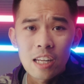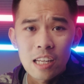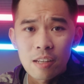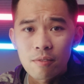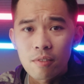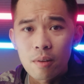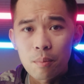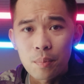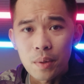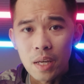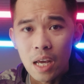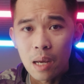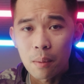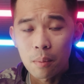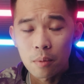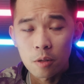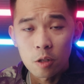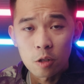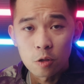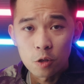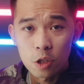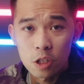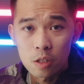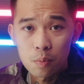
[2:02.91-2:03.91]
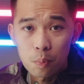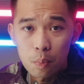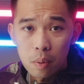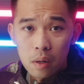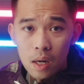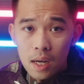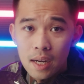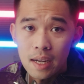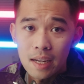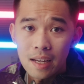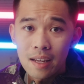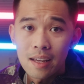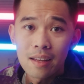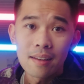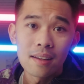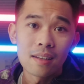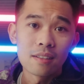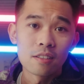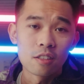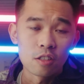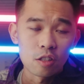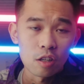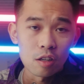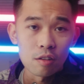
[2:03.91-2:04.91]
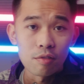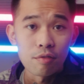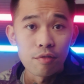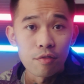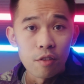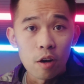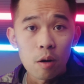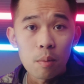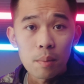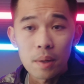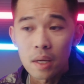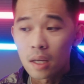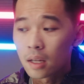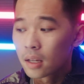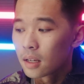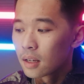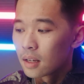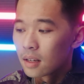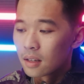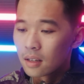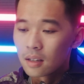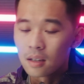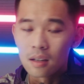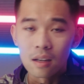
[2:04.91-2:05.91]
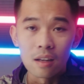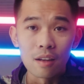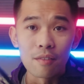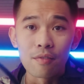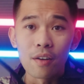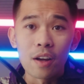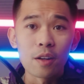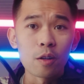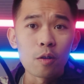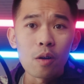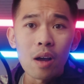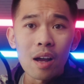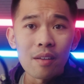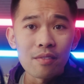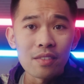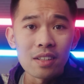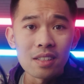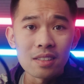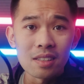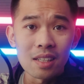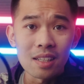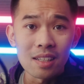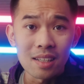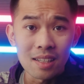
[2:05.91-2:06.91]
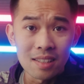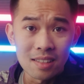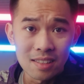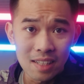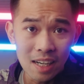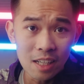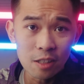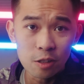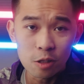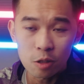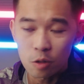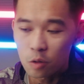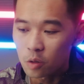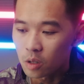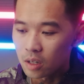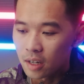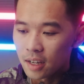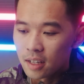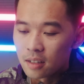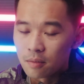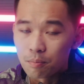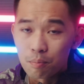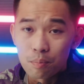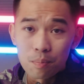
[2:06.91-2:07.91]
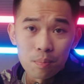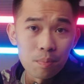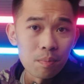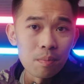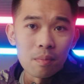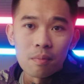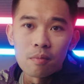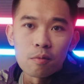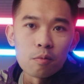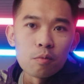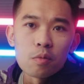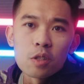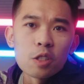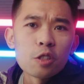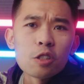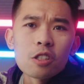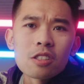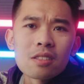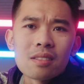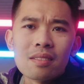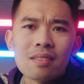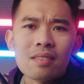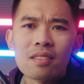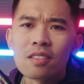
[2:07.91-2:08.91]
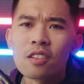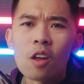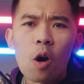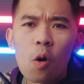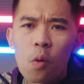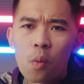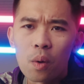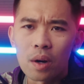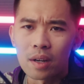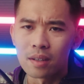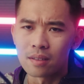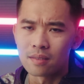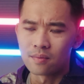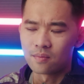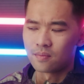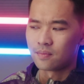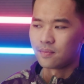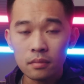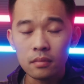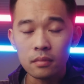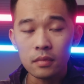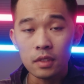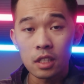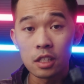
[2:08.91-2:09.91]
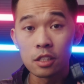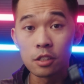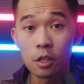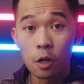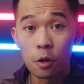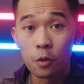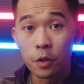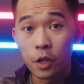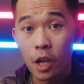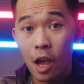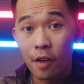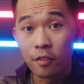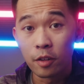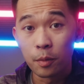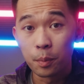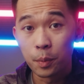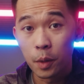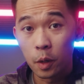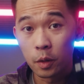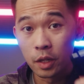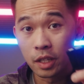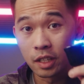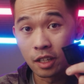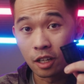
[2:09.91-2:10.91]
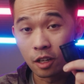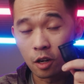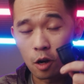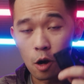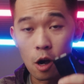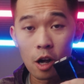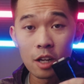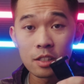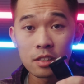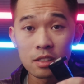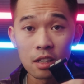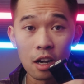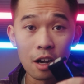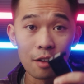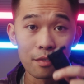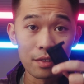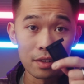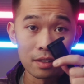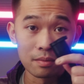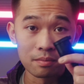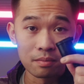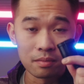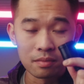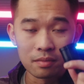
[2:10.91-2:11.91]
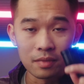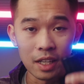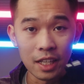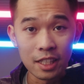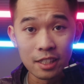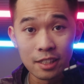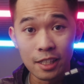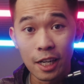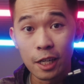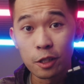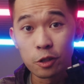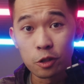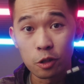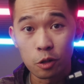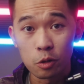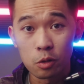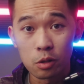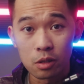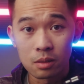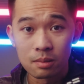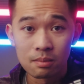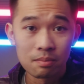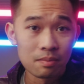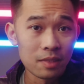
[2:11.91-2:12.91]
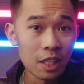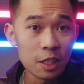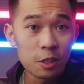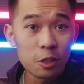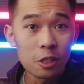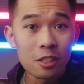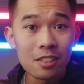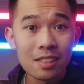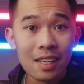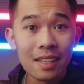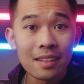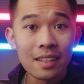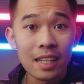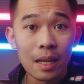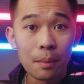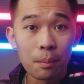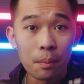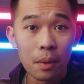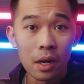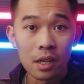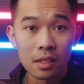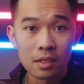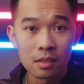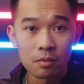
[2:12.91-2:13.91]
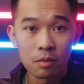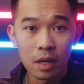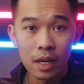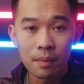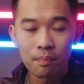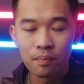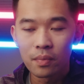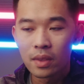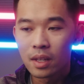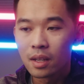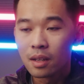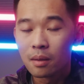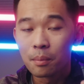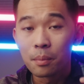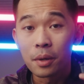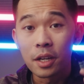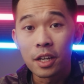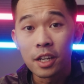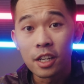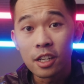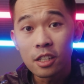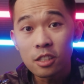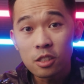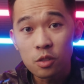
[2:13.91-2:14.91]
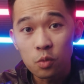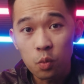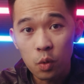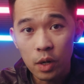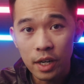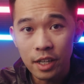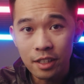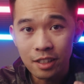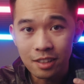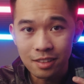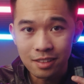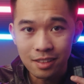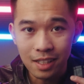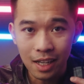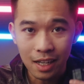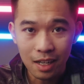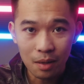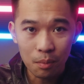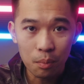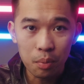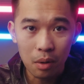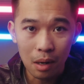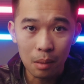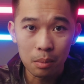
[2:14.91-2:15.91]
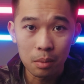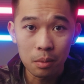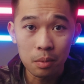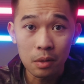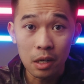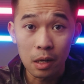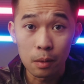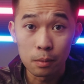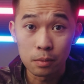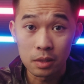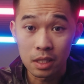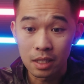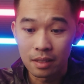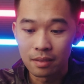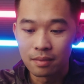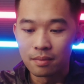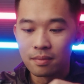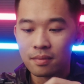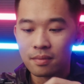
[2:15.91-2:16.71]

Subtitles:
even be able to just plug it in and start filming if I don't have this extension cord. It reaches nowhere. So you have to build in the cost of an extension cord. Let's just say 10 bucks, right? But here's where the second problem comes in.